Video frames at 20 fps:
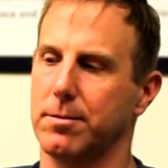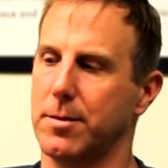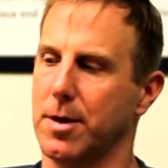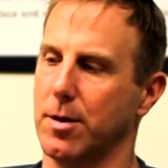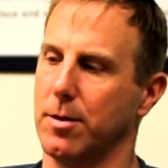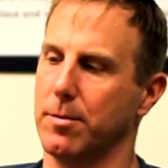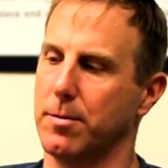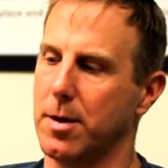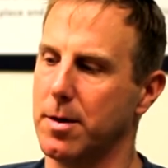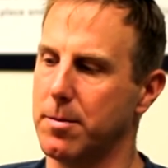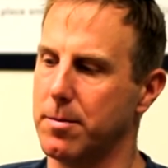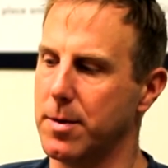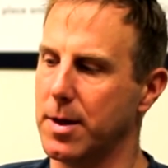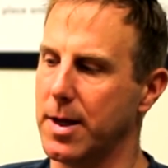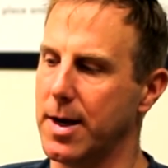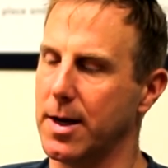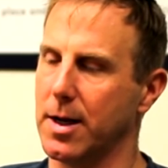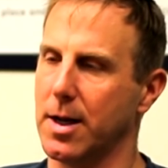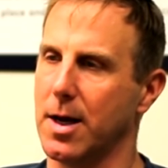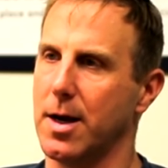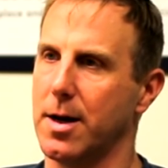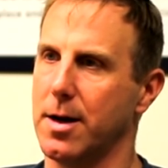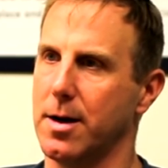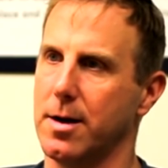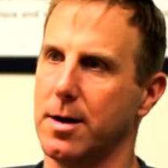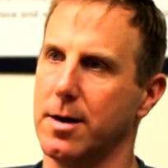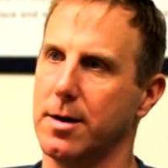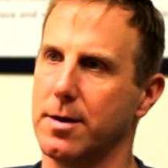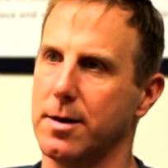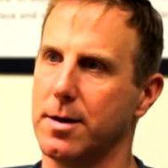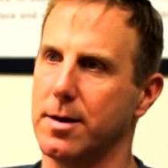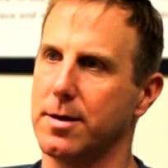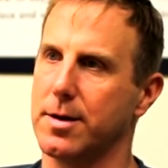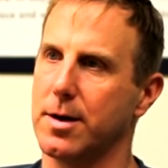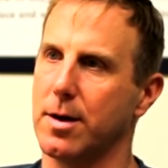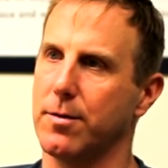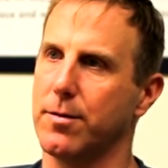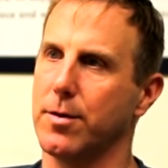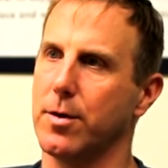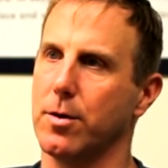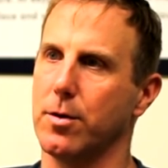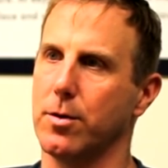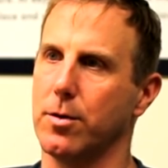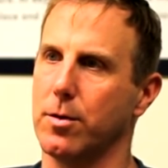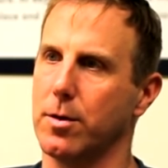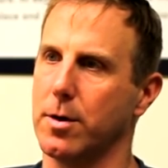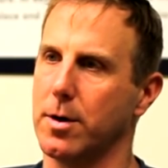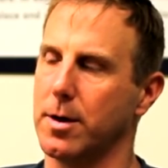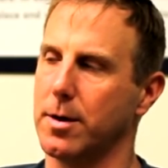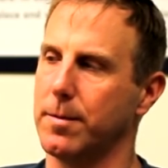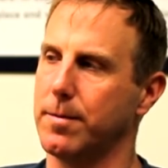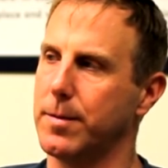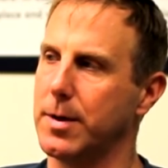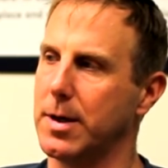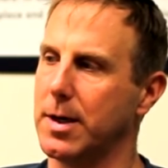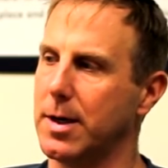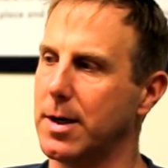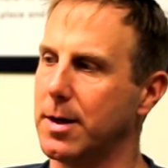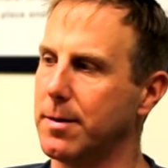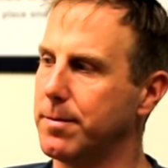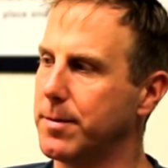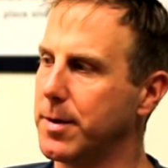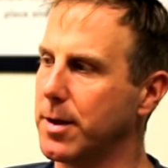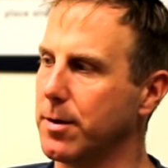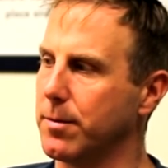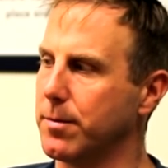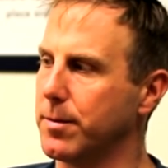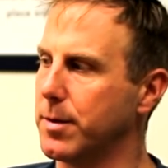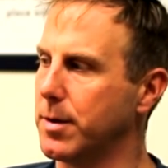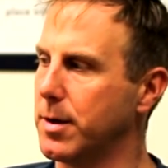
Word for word: you know, a landline and a cell phone or a uh, you know,